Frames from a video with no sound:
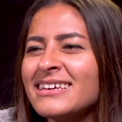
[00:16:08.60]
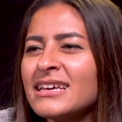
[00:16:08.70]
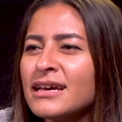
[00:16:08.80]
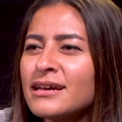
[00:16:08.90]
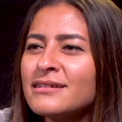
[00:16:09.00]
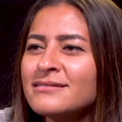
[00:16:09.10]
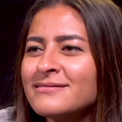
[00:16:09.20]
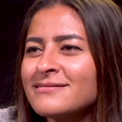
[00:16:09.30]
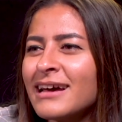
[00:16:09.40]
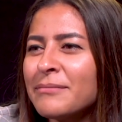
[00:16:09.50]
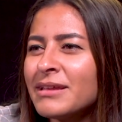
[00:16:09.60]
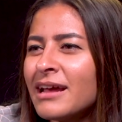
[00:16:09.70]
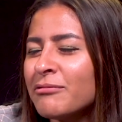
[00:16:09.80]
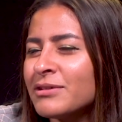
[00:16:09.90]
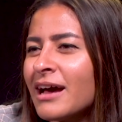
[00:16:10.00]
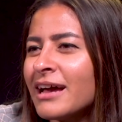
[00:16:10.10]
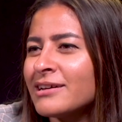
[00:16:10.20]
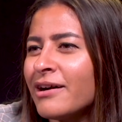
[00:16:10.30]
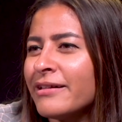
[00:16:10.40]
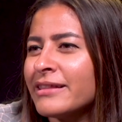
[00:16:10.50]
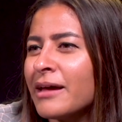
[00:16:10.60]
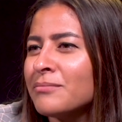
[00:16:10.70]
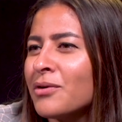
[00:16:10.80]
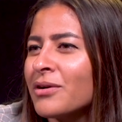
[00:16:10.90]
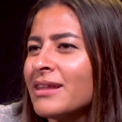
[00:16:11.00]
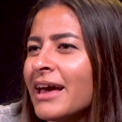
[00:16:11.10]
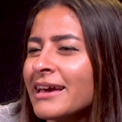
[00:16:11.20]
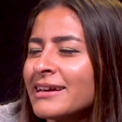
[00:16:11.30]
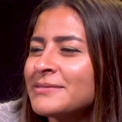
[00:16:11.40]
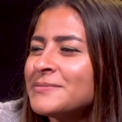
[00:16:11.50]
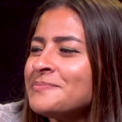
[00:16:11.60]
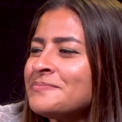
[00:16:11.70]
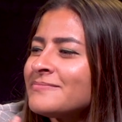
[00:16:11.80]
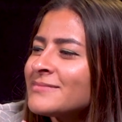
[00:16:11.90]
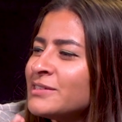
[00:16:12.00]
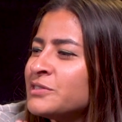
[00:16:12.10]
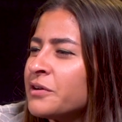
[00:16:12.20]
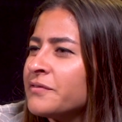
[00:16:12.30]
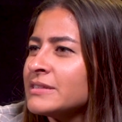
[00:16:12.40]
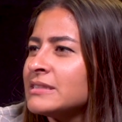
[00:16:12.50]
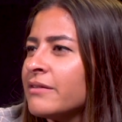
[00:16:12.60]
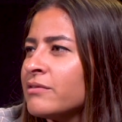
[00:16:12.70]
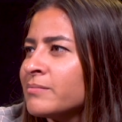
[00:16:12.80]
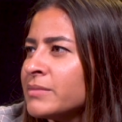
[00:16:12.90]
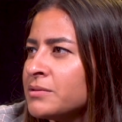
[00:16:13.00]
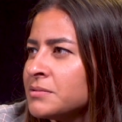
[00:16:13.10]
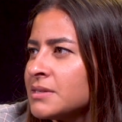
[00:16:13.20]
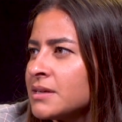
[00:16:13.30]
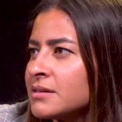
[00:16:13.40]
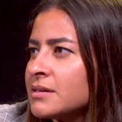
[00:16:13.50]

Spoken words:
Yeah. I mean, I call that more like surface level music.